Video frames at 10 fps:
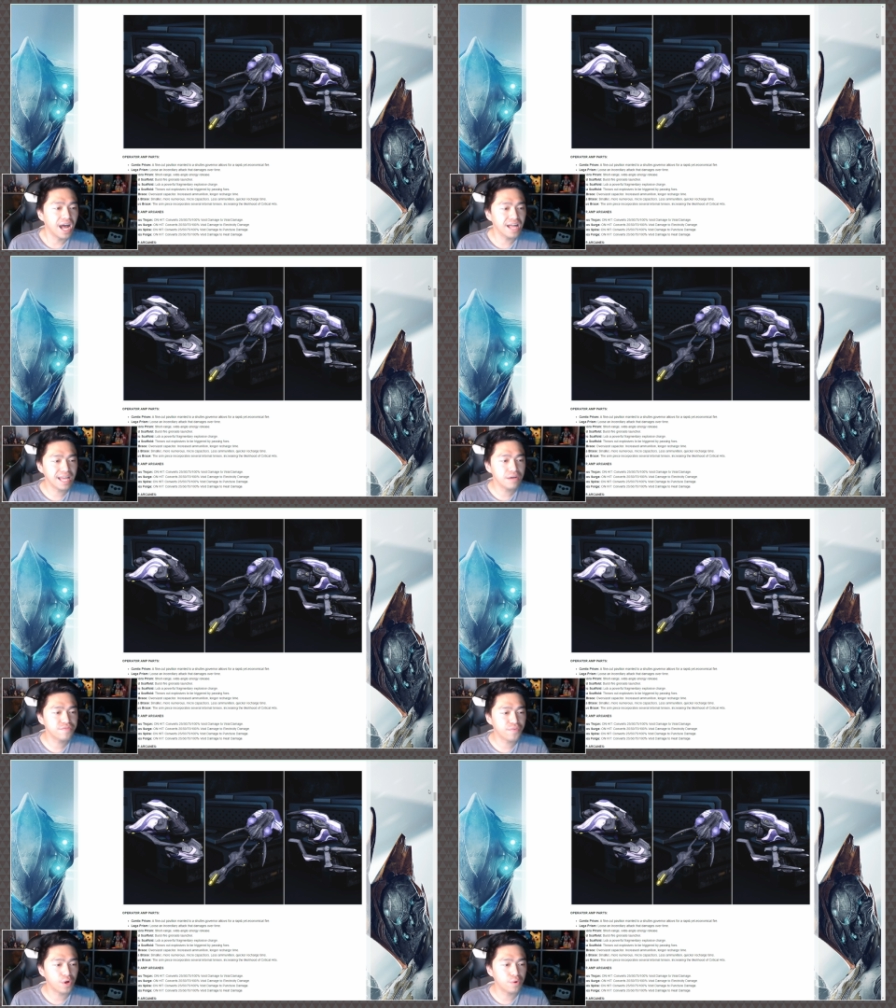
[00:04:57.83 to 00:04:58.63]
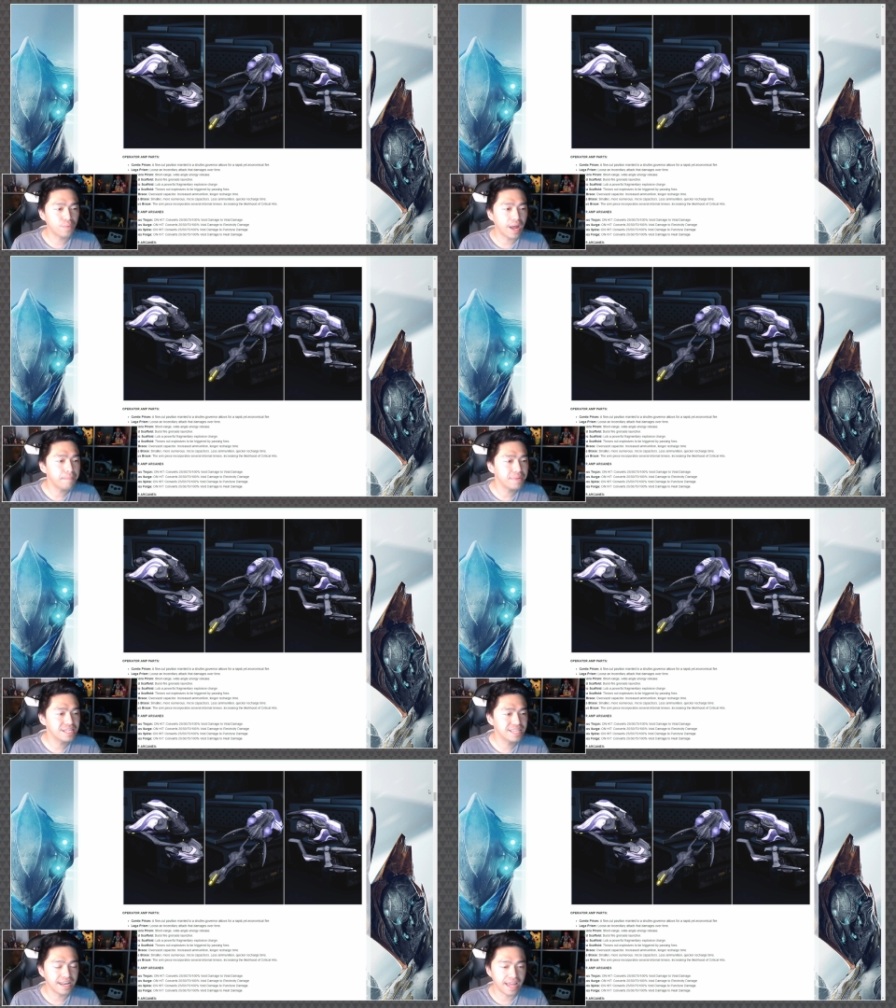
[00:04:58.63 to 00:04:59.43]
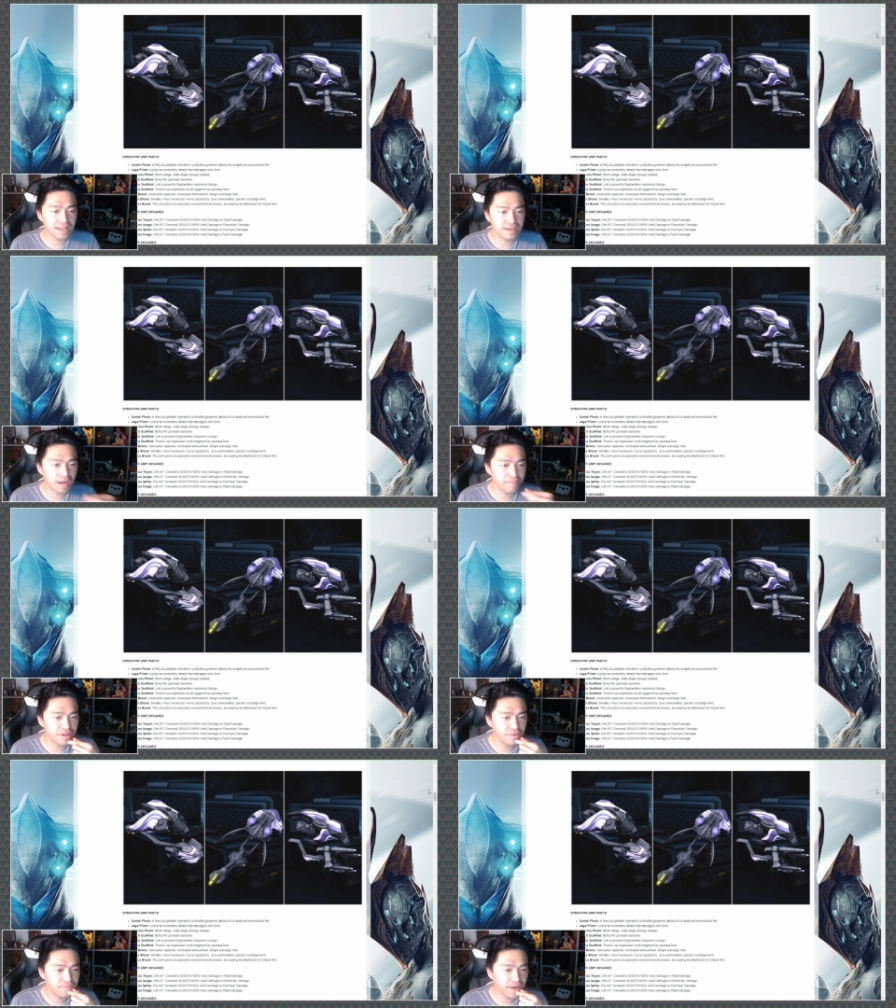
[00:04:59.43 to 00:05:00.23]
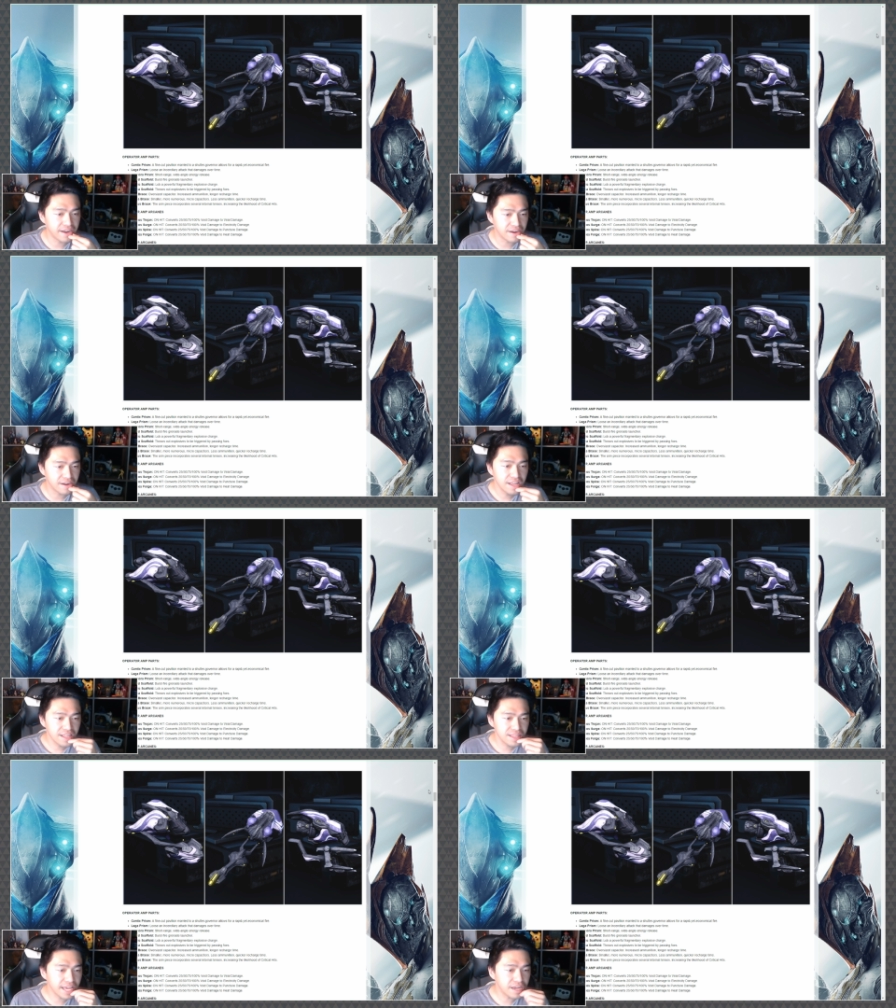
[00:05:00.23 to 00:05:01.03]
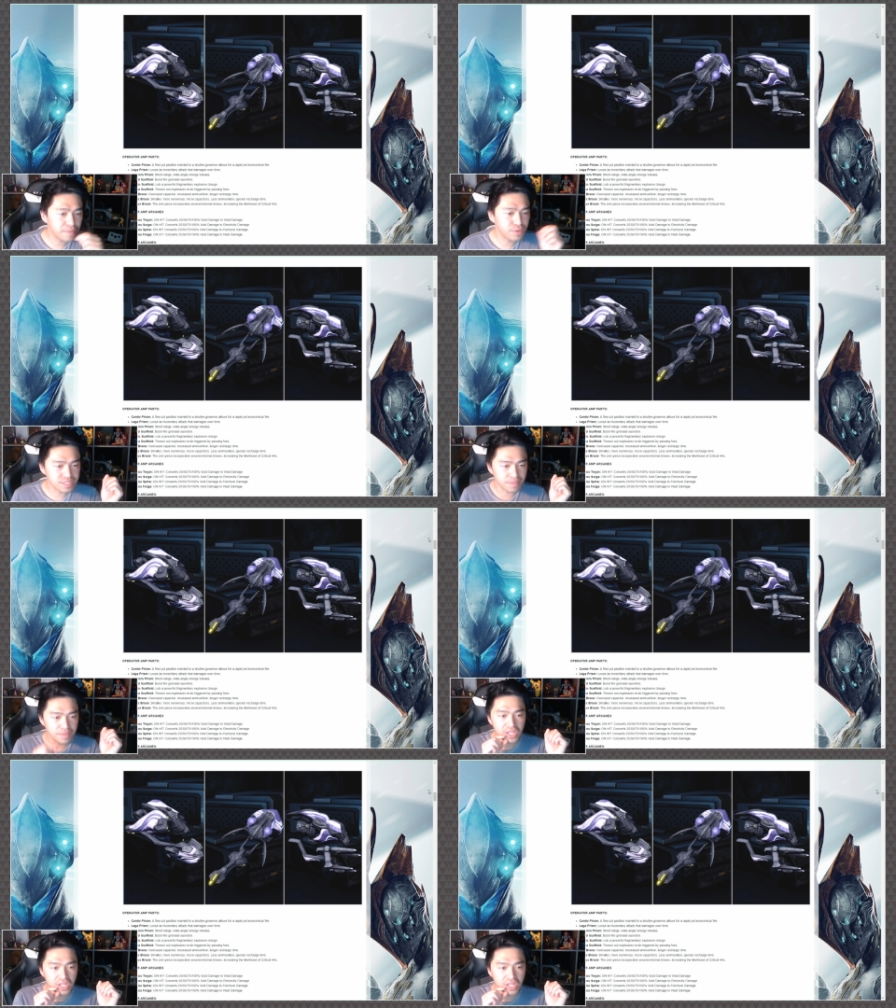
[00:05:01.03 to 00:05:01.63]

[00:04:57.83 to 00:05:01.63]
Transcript: allows for a rapid yet economical fire. Legaprism.